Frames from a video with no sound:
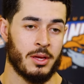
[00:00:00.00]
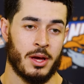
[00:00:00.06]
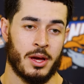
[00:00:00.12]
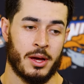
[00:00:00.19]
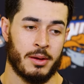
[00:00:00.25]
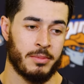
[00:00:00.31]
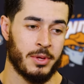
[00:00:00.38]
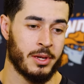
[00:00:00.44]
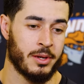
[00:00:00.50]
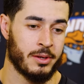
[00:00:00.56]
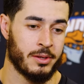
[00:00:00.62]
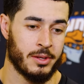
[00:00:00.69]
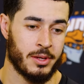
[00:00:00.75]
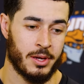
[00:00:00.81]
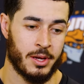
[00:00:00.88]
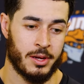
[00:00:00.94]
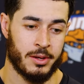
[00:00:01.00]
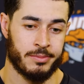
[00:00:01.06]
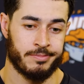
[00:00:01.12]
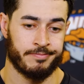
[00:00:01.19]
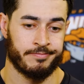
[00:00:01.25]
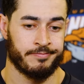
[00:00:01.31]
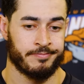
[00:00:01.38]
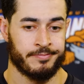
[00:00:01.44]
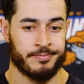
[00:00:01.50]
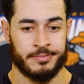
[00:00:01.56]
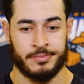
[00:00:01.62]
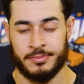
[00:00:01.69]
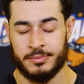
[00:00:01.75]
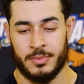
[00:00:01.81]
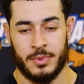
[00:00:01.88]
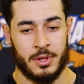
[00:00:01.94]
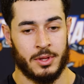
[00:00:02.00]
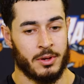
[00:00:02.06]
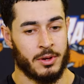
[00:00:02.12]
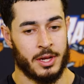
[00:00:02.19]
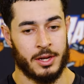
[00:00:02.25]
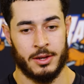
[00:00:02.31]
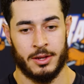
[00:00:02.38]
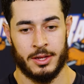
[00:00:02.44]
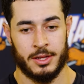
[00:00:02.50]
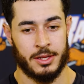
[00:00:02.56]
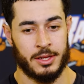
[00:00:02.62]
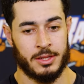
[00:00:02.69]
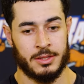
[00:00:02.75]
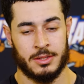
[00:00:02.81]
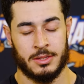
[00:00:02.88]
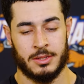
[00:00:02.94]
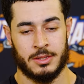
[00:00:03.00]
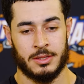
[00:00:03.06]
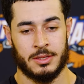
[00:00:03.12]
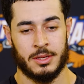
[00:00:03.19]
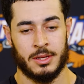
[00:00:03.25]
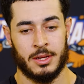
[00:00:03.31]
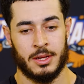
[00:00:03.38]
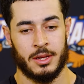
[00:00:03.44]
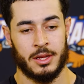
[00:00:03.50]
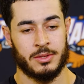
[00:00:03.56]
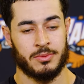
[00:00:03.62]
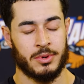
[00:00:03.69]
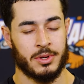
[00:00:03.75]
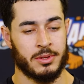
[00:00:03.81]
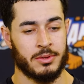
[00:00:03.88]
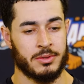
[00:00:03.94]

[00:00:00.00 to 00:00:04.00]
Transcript: Yeah, I mean, you know, it's one of